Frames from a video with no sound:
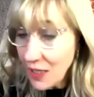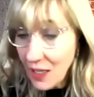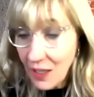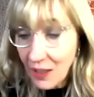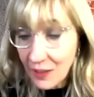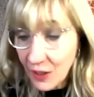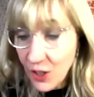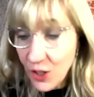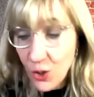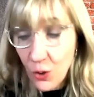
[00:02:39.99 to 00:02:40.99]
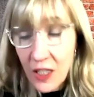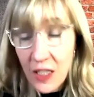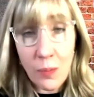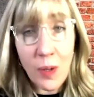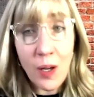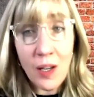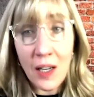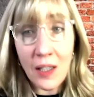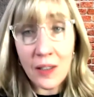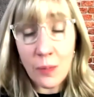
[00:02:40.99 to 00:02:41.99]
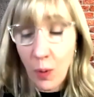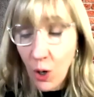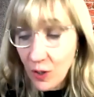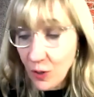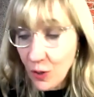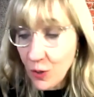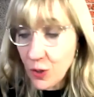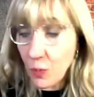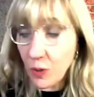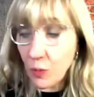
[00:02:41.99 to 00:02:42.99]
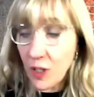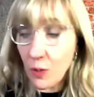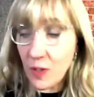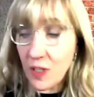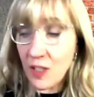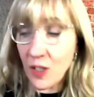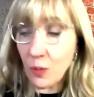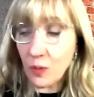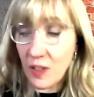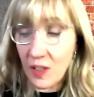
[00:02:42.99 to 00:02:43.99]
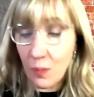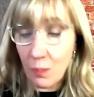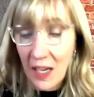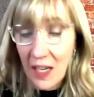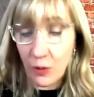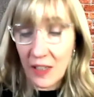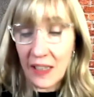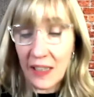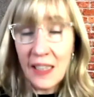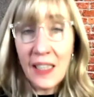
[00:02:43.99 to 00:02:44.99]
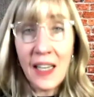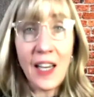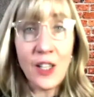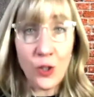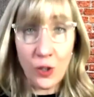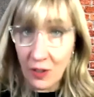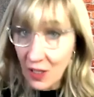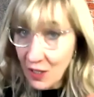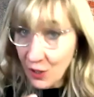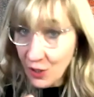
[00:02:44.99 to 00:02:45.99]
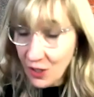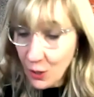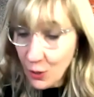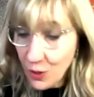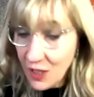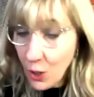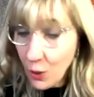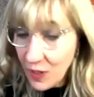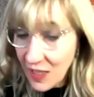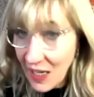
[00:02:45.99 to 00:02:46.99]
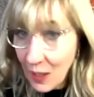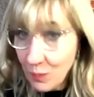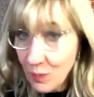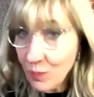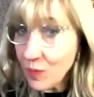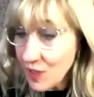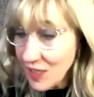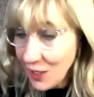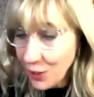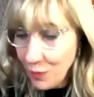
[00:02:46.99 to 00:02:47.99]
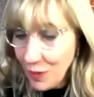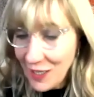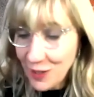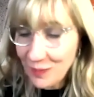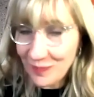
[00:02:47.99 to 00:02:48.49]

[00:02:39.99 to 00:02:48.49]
uh, consortium uh, partners with Rio Tinto, Lithium Battery, and your undisclosed O E M. Is that correct?